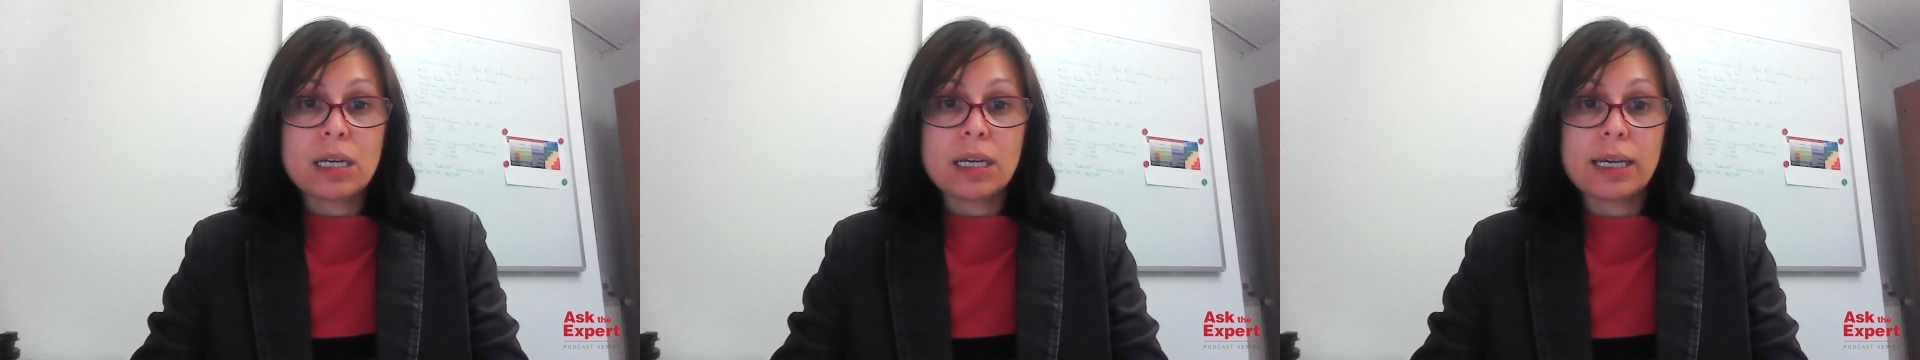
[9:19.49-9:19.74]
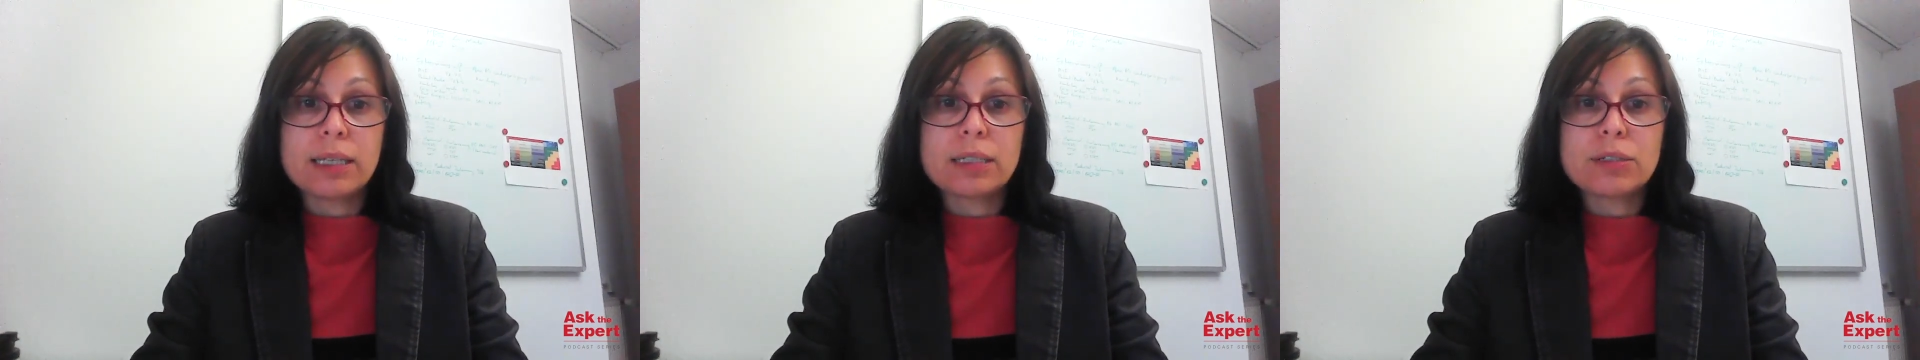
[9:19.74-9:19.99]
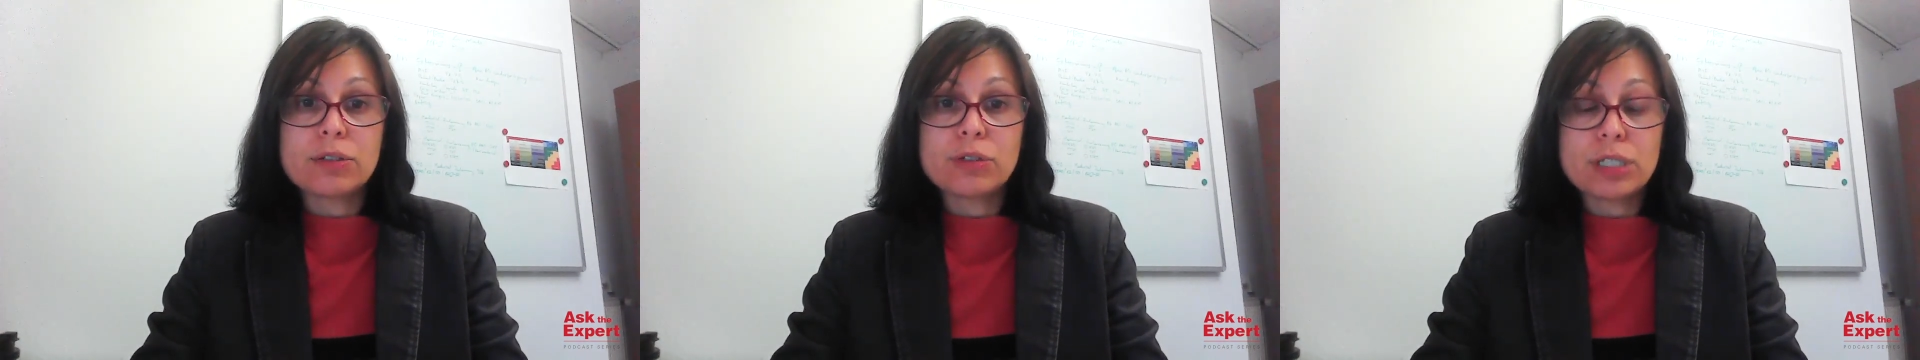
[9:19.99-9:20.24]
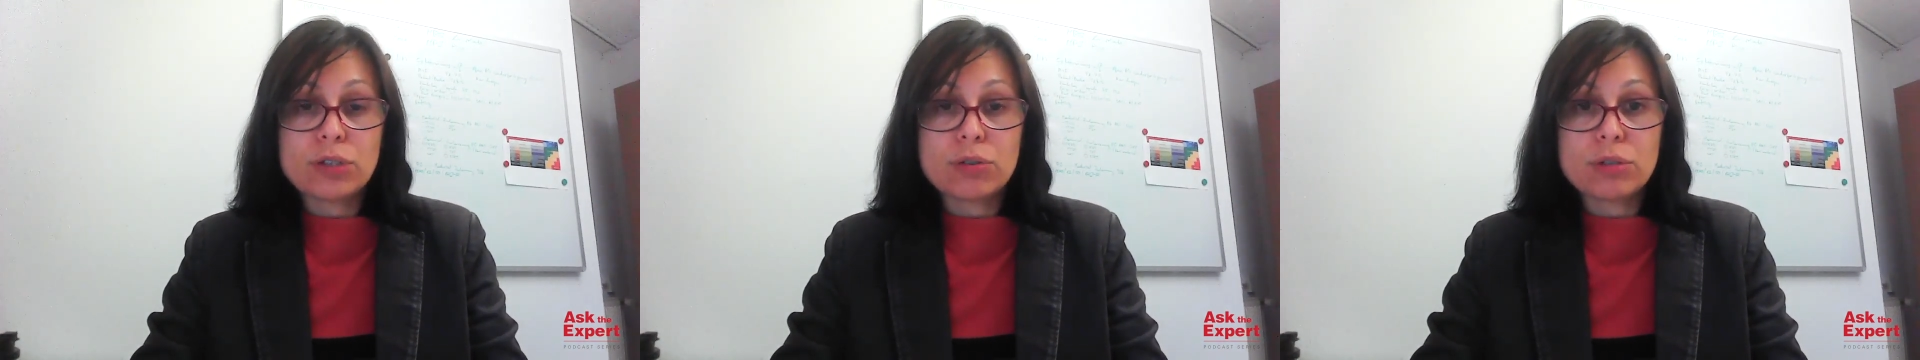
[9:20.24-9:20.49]
and
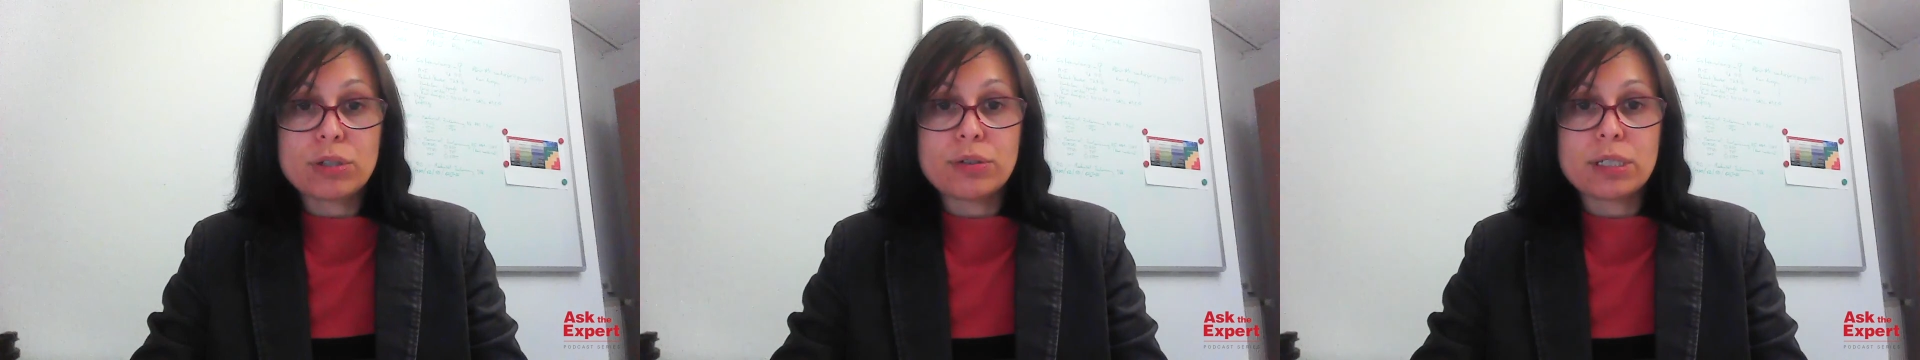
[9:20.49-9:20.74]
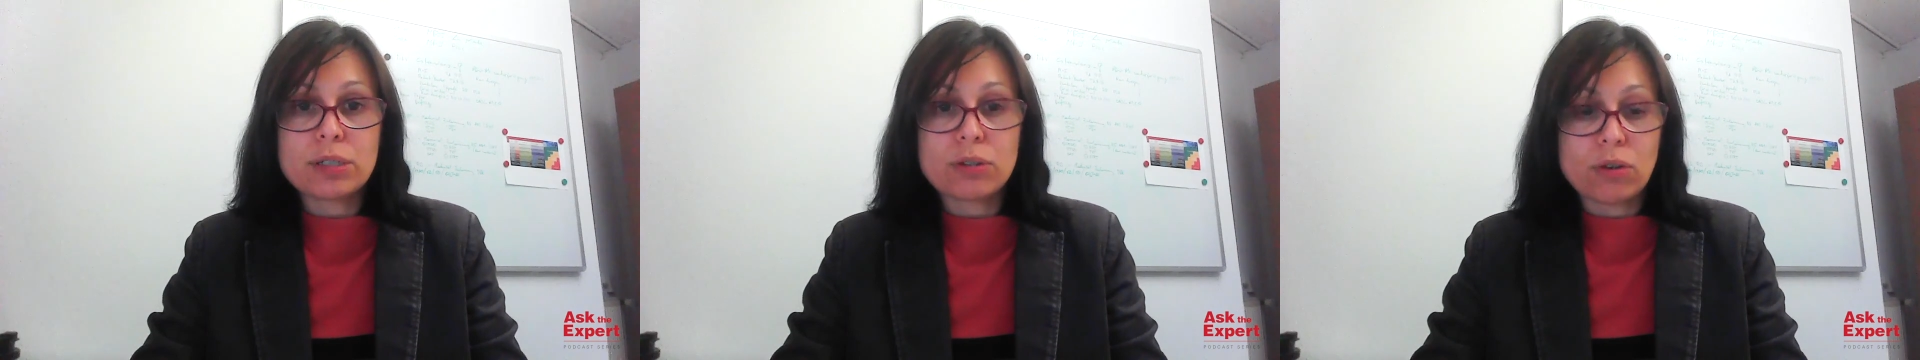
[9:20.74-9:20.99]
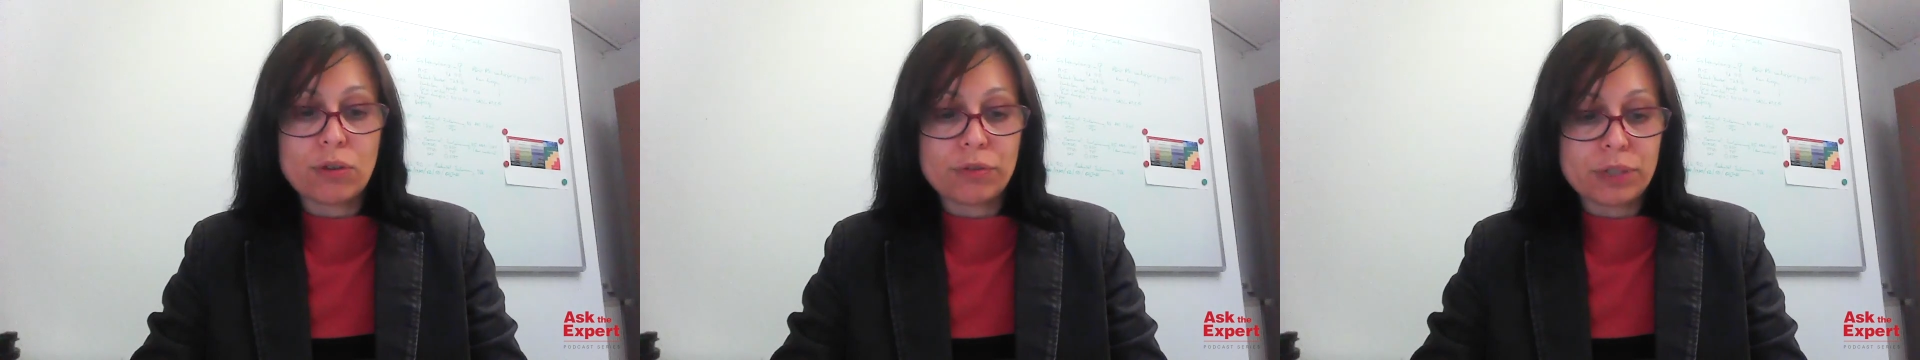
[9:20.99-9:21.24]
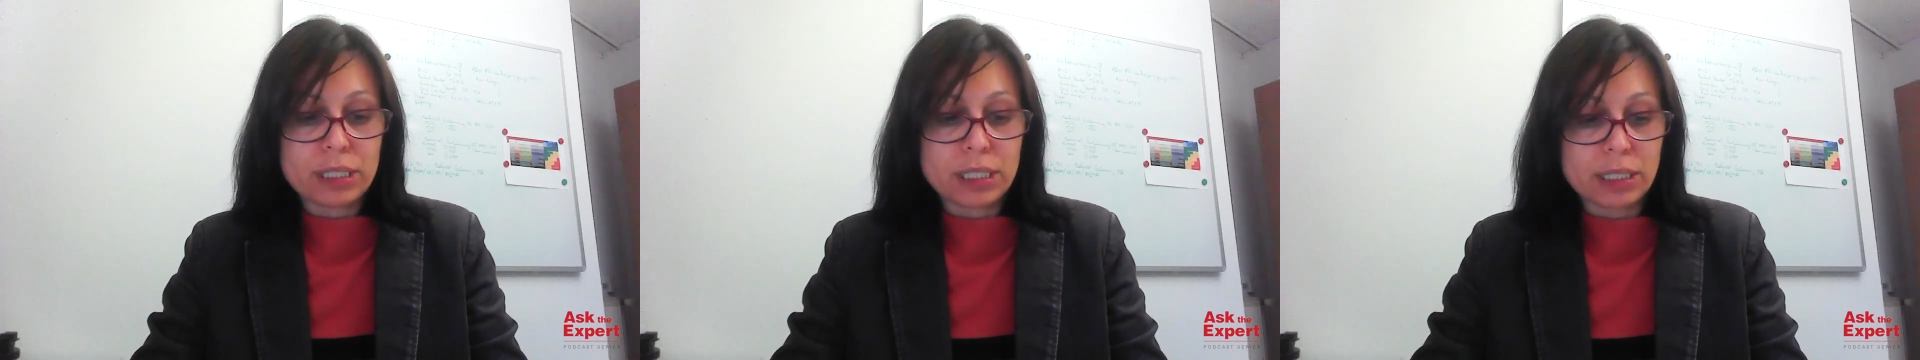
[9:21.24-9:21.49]
reduce risk
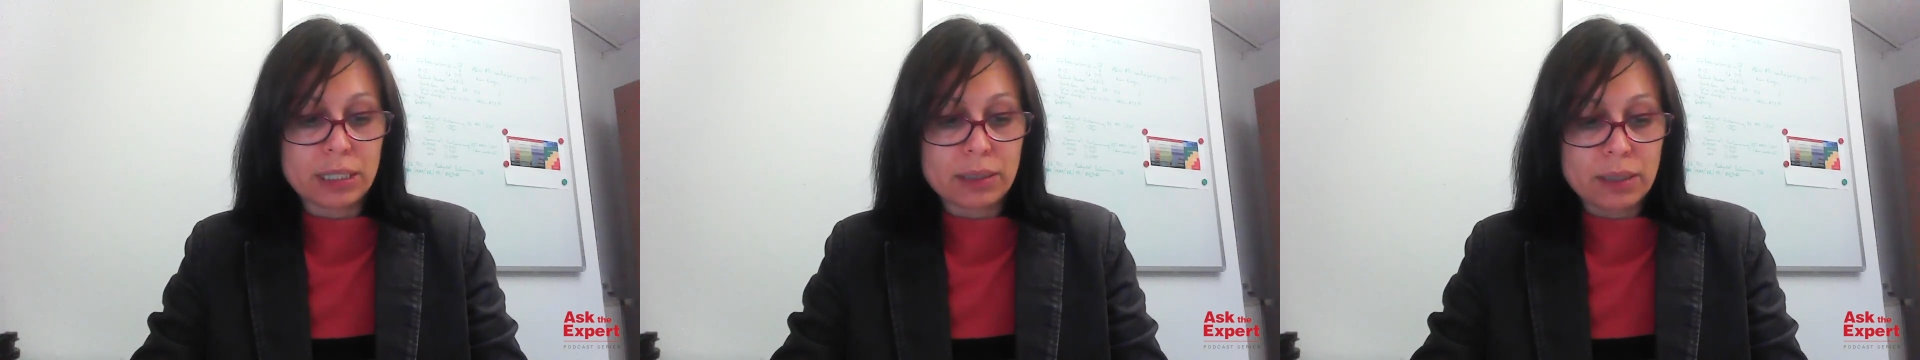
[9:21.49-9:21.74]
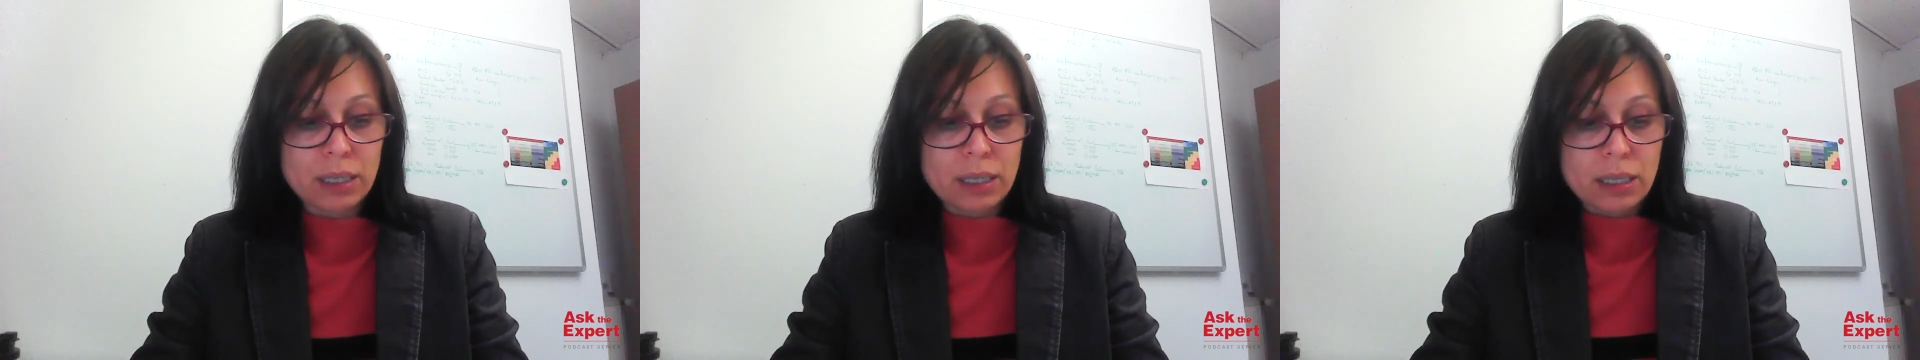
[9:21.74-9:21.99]
of fatigue.